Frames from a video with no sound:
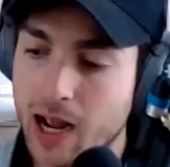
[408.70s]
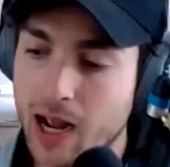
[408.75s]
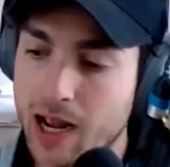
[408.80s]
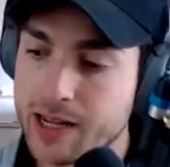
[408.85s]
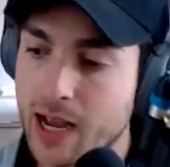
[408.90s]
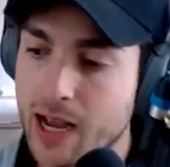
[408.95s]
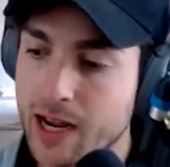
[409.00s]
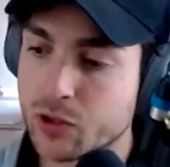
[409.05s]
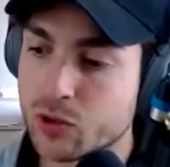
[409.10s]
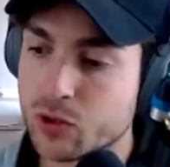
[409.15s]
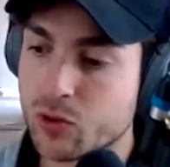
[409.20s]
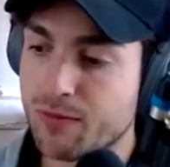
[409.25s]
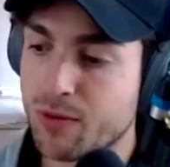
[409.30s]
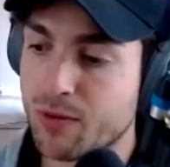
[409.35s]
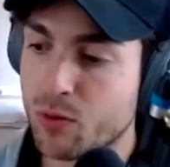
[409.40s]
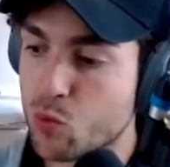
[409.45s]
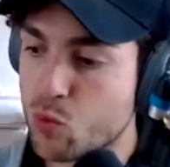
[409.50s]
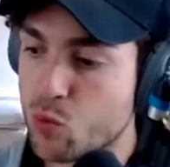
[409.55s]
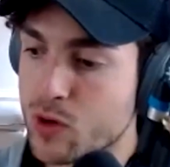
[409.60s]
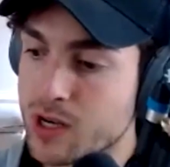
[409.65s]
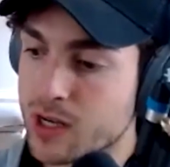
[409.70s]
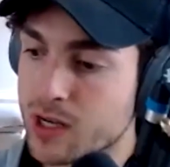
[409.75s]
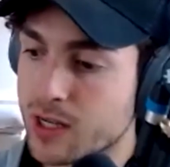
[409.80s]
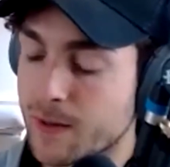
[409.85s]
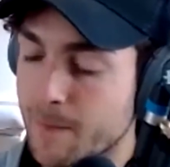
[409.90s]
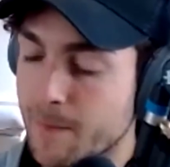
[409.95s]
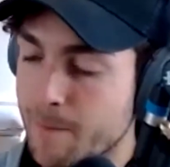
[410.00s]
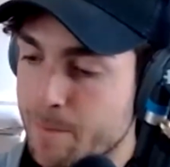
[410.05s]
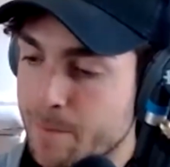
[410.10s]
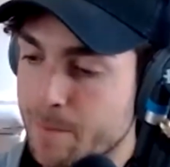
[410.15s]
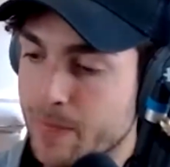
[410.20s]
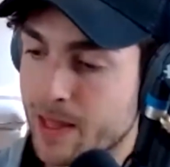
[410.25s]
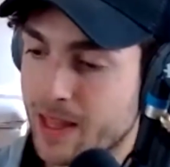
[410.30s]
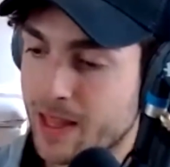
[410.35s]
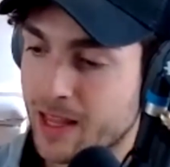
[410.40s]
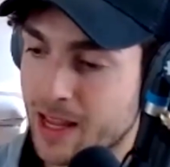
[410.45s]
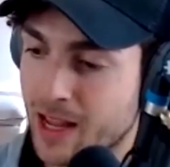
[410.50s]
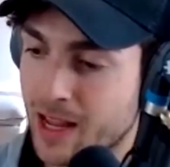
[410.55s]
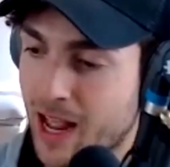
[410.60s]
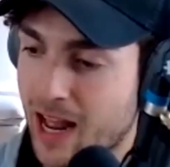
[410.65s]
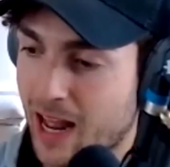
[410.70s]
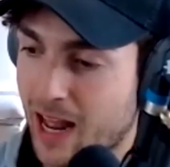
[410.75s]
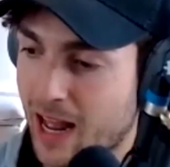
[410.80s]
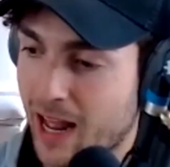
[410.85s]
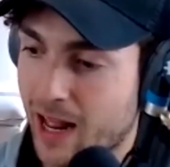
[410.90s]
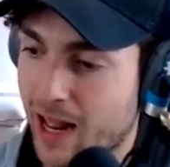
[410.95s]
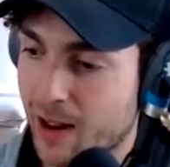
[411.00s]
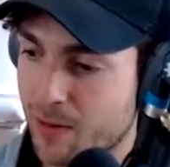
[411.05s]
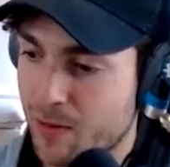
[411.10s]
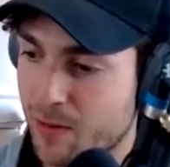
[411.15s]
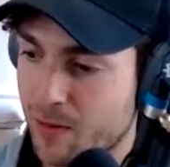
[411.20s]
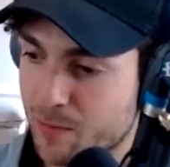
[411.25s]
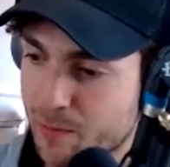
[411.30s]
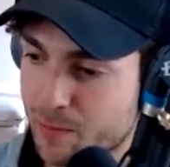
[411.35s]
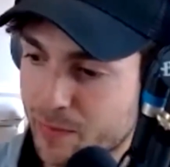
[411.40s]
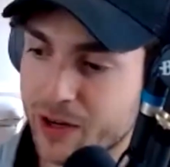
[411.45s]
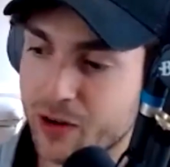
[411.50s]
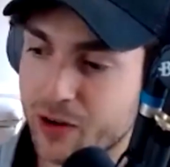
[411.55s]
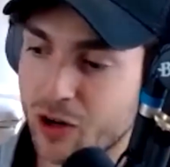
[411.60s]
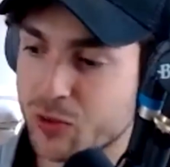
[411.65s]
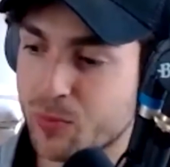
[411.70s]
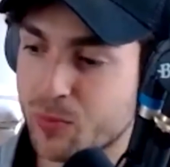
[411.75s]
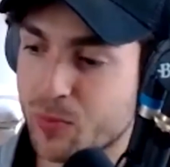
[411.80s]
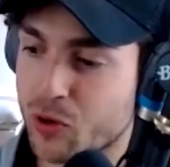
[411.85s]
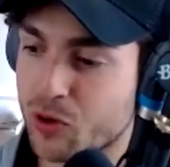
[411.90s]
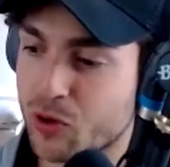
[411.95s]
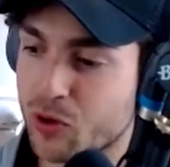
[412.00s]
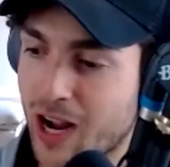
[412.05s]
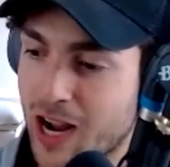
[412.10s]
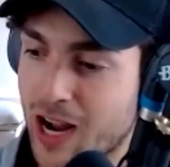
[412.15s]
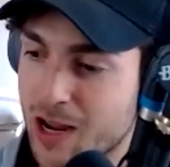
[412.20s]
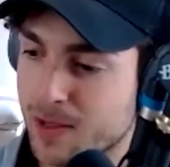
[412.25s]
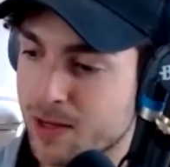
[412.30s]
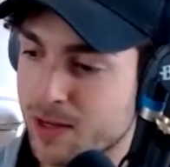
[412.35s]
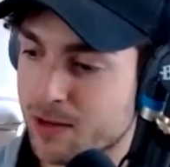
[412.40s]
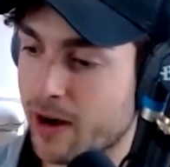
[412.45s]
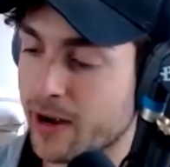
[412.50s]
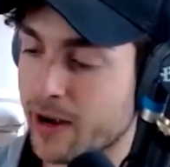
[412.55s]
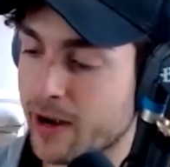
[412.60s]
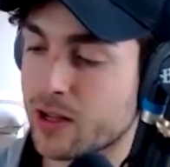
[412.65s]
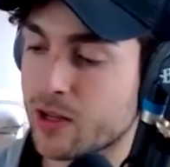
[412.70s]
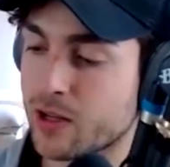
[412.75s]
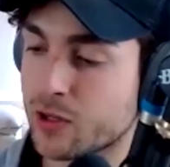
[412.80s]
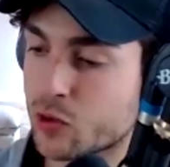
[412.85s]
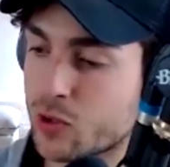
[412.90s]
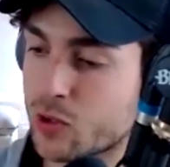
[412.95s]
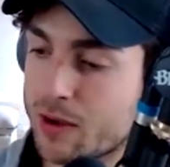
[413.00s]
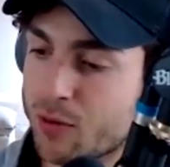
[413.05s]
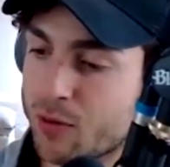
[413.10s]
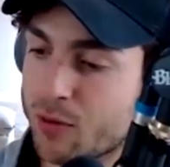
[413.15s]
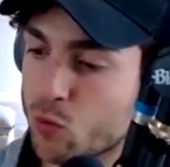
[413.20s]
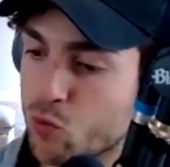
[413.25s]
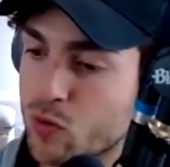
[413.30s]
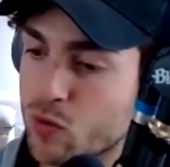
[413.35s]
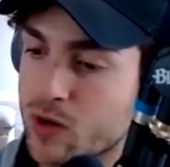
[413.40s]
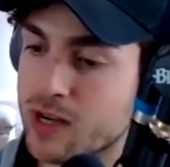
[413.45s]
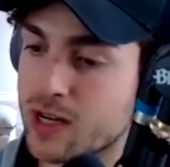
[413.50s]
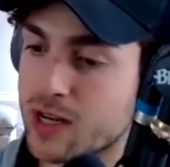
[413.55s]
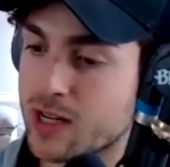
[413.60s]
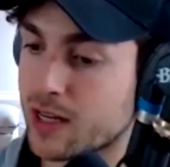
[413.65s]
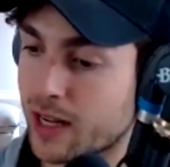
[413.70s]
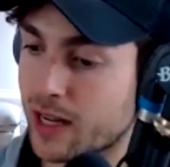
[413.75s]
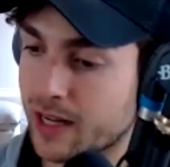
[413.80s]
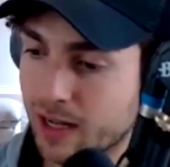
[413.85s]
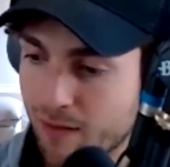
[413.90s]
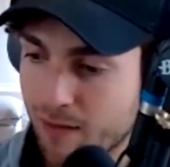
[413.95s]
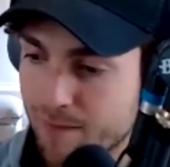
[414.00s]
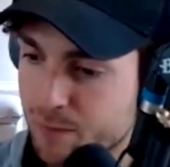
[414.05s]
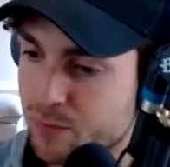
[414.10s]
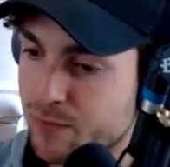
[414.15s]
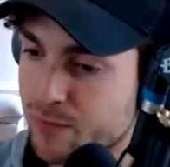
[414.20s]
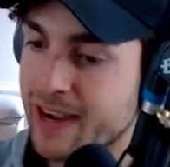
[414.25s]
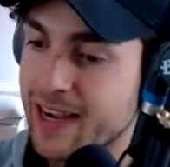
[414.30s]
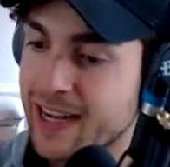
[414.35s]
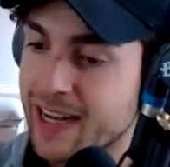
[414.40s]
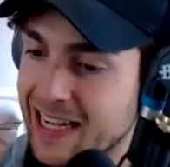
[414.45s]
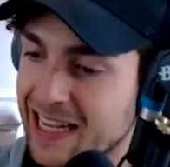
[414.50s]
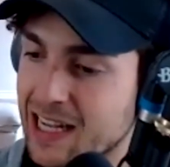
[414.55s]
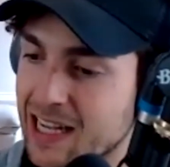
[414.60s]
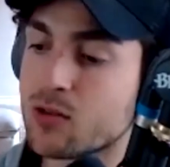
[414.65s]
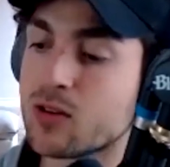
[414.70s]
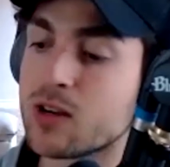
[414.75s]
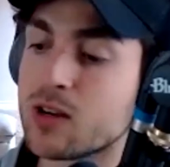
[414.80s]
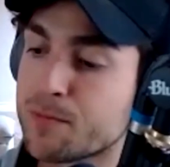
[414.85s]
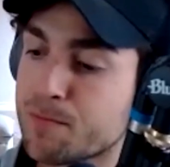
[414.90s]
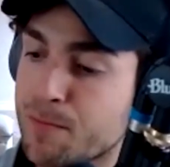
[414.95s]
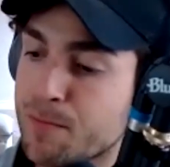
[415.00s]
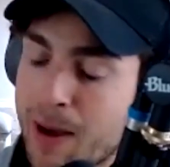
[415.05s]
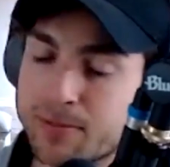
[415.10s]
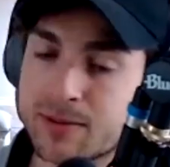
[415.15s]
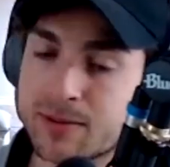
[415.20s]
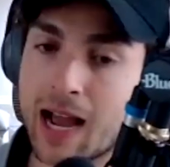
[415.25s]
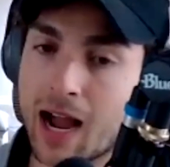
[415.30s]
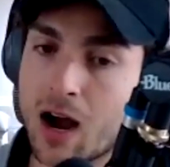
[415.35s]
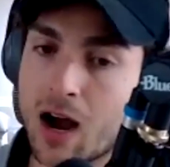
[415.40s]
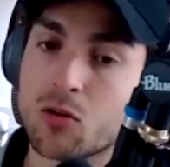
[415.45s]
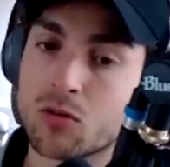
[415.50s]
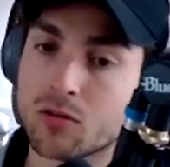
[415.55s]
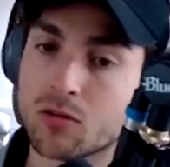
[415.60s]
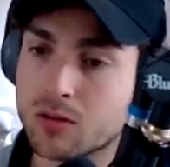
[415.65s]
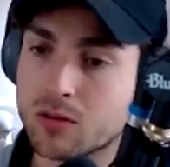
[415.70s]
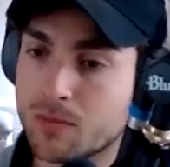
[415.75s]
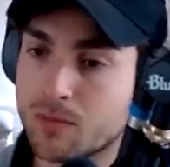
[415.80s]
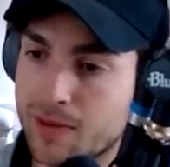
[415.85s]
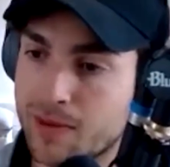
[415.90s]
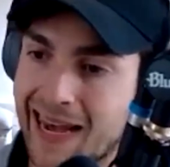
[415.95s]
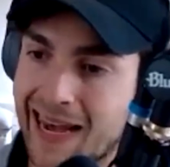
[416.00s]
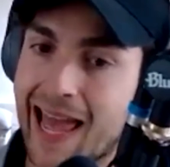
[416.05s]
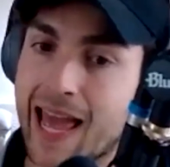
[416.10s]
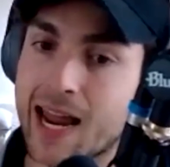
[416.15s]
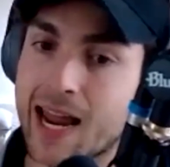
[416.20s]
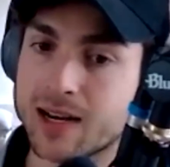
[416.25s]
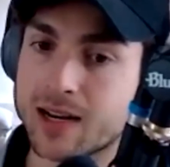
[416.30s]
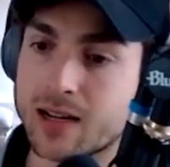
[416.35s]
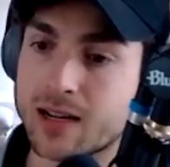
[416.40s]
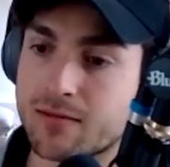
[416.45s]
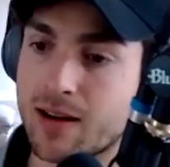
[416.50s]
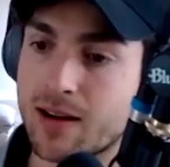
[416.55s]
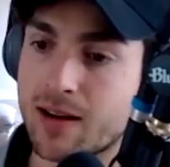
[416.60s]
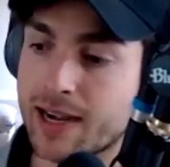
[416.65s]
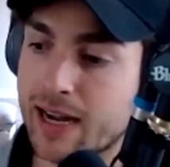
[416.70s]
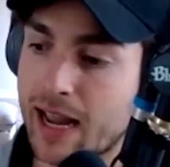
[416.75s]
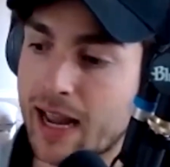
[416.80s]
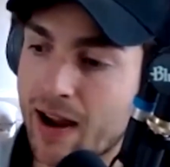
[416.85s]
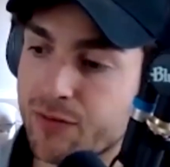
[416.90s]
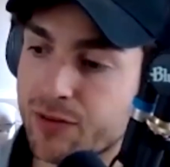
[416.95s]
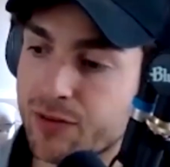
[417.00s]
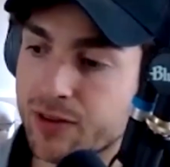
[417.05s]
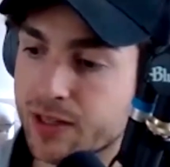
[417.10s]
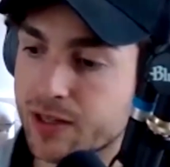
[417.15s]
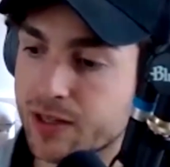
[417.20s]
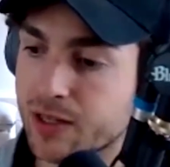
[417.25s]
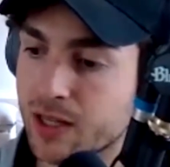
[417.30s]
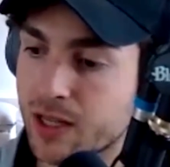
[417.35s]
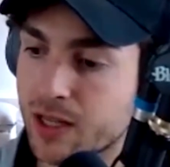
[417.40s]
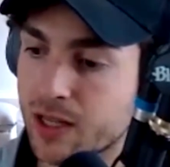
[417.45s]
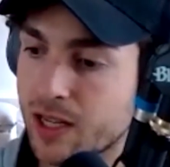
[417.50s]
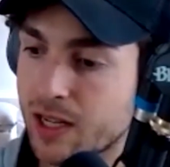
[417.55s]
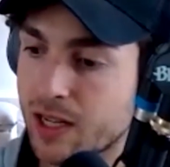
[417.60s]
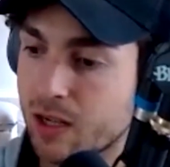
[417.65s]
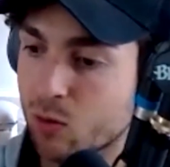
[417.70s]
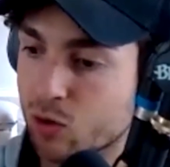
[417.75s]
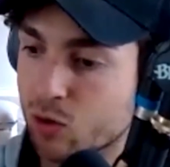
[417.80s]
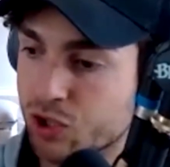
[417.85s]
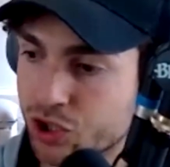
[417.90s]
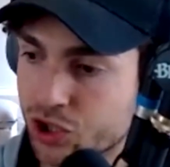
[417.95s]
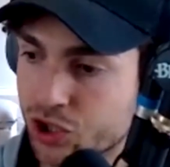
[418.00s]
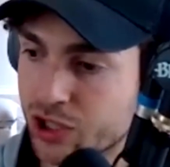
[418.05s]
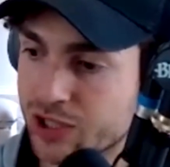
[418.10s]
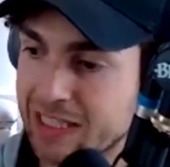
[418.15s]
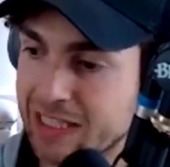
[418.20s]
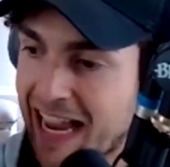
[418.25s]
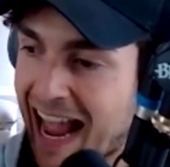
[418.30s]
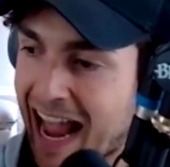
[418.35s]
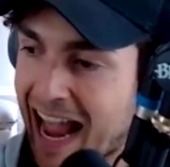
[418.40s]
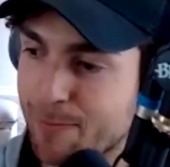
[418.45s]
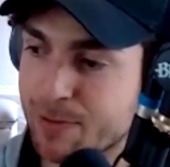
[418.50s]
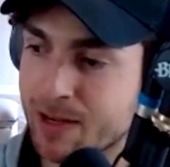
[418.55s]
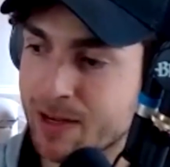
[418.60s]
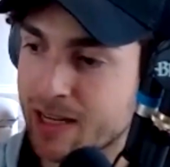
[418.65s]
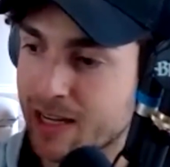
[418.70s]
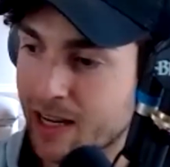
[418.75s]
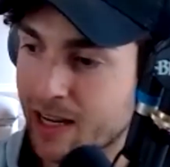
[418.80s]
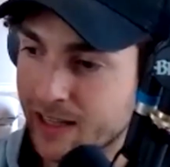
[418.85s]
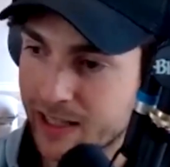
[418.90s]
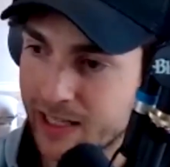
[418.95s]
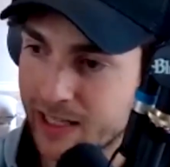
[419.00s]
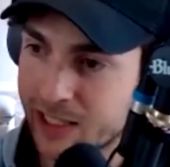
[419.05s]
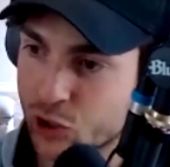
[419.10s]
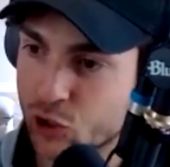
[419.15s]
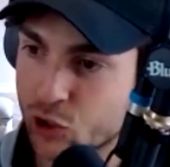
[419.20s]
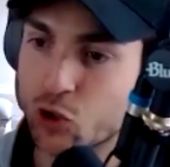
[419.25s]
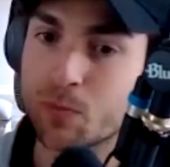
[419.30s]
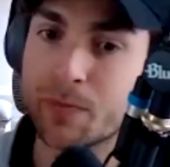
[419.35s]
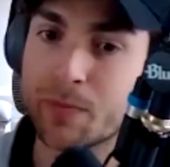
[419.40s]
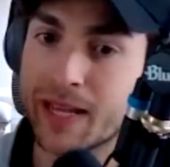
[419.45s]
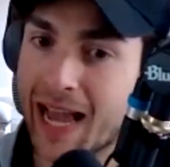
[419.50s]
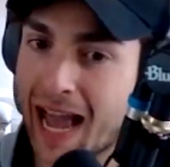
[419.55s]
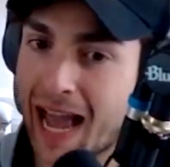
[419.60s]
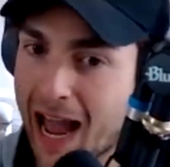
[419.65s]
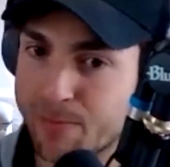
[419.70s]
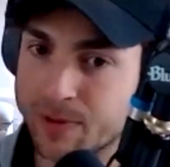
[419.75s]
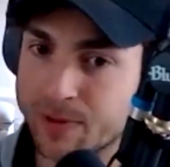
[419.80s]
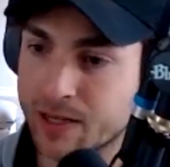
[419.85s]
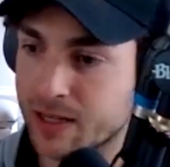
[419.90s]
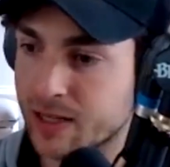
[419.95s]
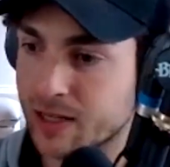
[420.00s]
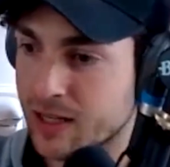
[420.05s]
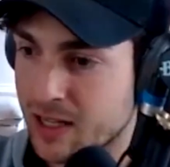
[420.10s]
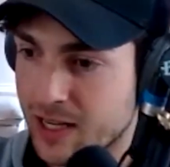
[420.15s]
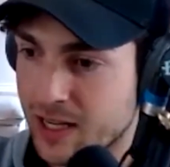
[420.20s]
I used to have a really beginner entrepreneur, Jaime, right? Used to have a really like a very clearly mapped out plan, right? Everything was just happening like it should be happening.